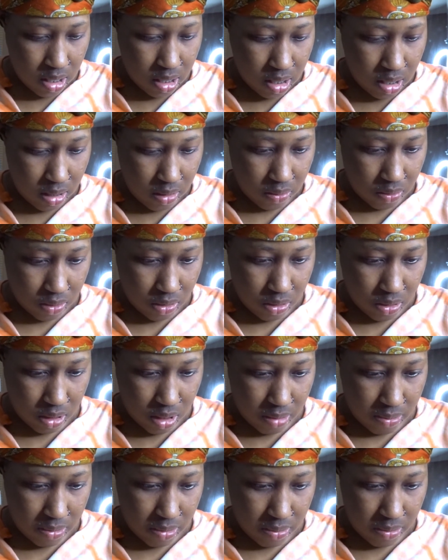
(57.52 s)
Oh
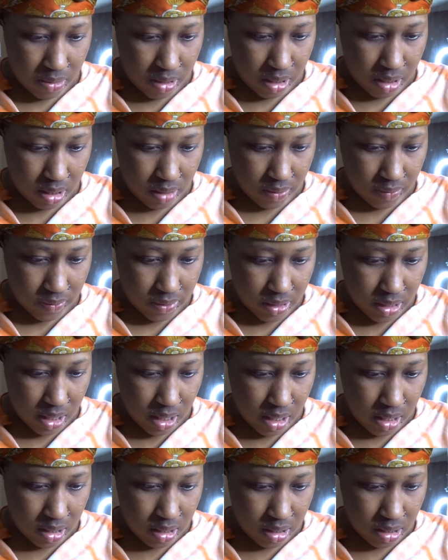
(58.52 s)
crap, I'm not even
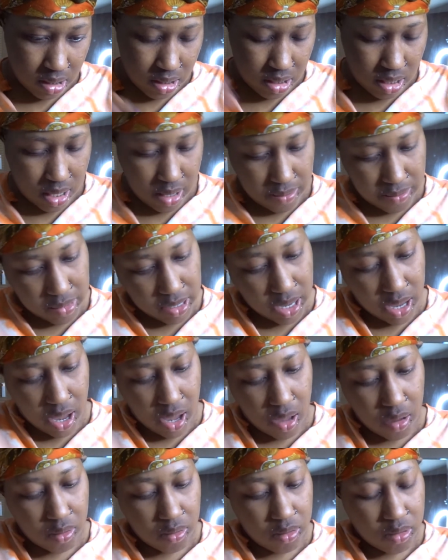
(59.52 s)
signed. It signed me
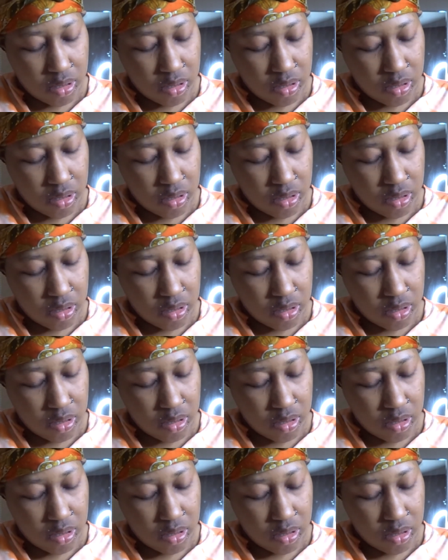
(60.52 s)
out.